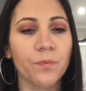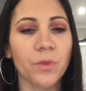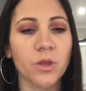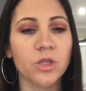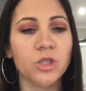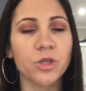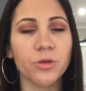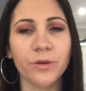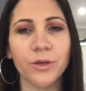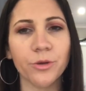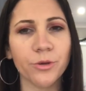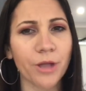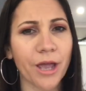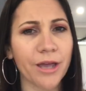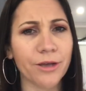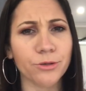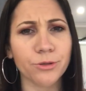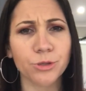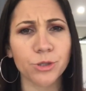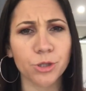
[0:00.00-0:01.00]
doing your
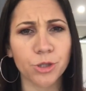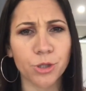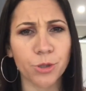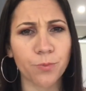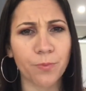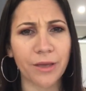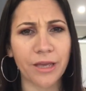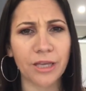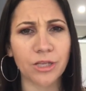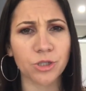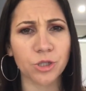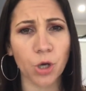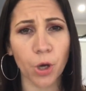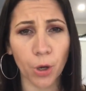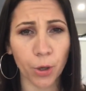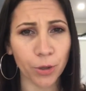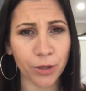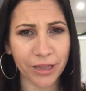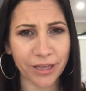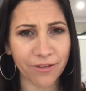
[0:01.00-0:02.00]
nails should be
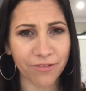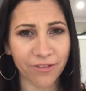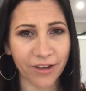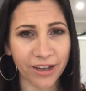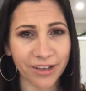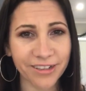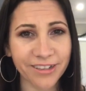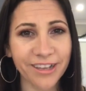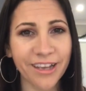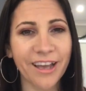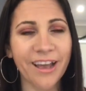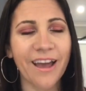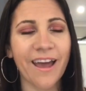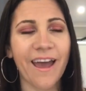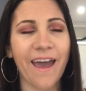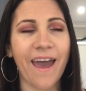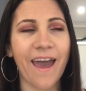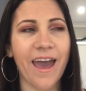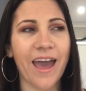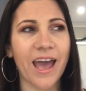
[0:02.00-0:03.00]
totally fun,
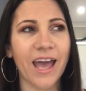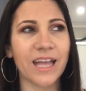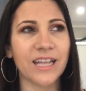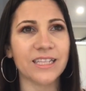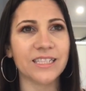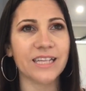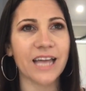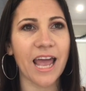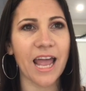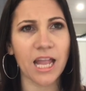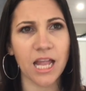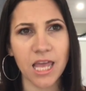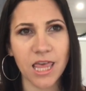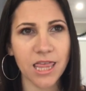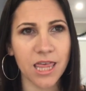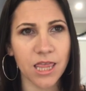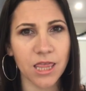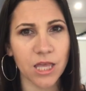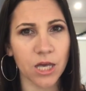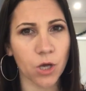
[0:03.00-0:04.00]
and
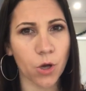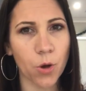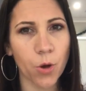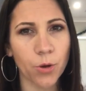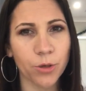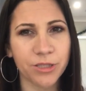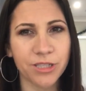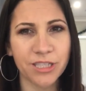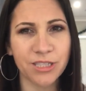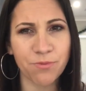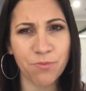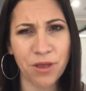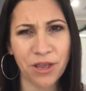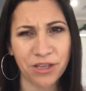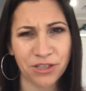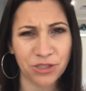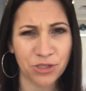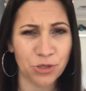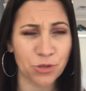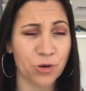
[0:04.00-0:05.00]
anything that causes me
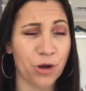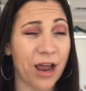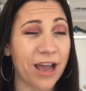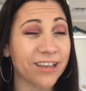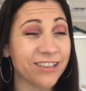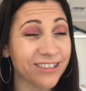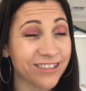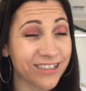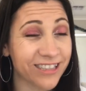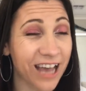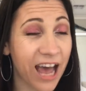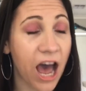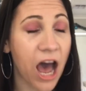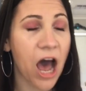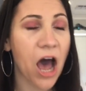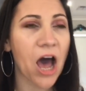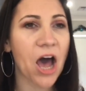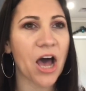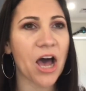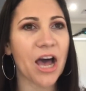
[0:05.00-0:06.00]
stress,
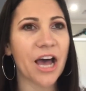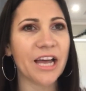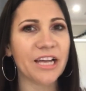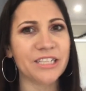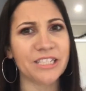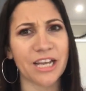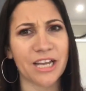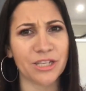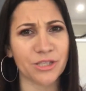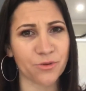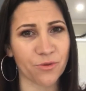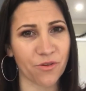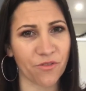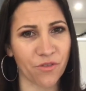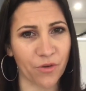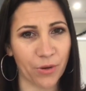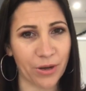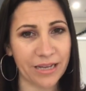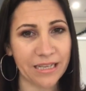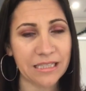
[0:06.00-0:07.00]
I tend to
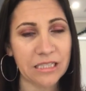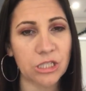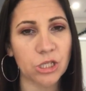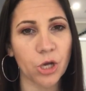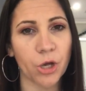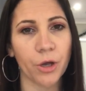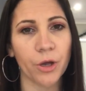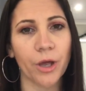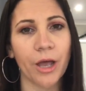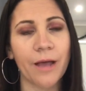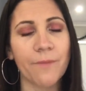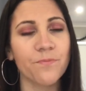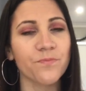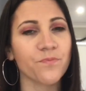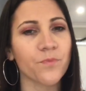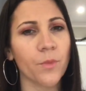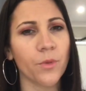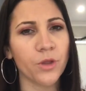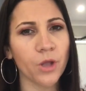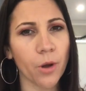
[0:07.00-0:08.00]
avoid. So
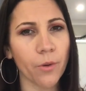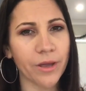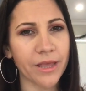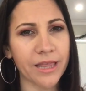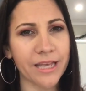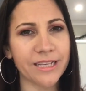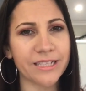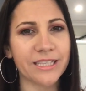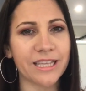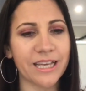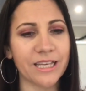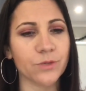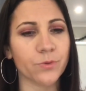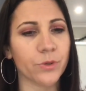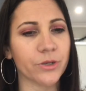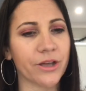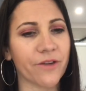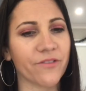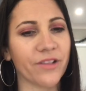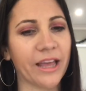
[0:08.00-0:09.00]
knowing these things will
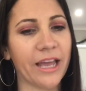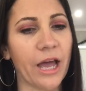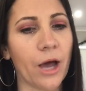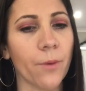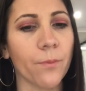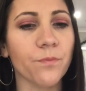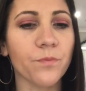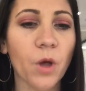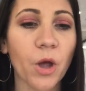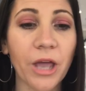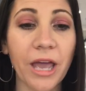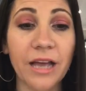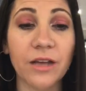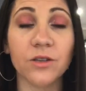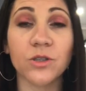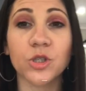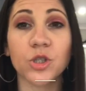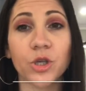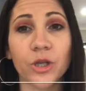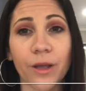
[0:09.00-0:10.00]
definitely help. Okay,
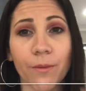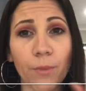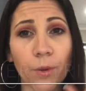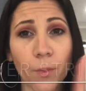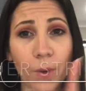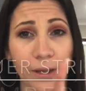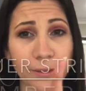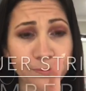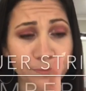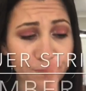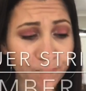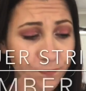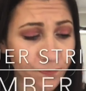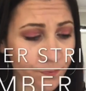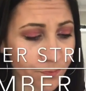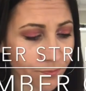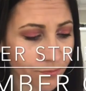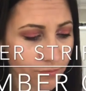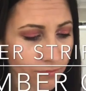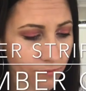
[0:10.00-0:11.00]
so number 1
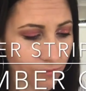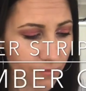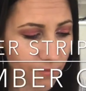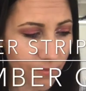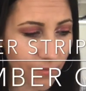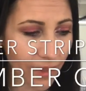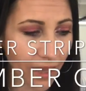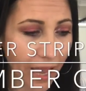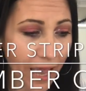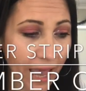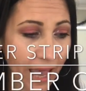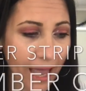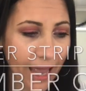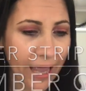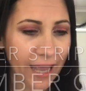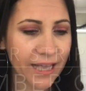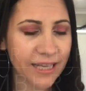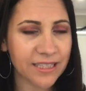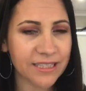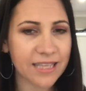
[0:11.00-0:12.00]

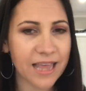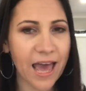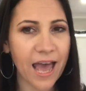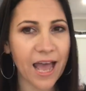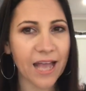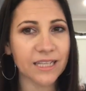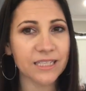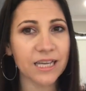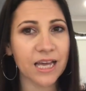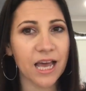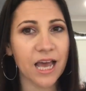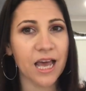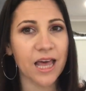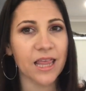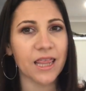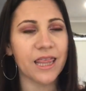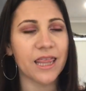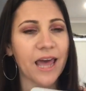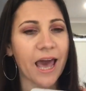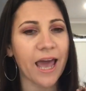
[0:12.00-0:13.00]
is that
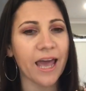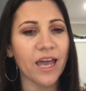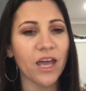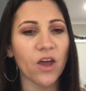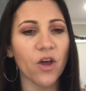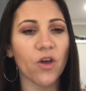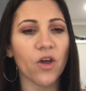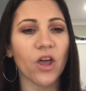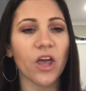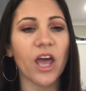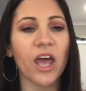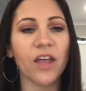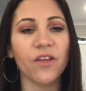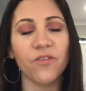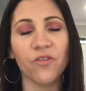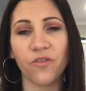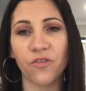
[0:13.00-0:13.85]
they can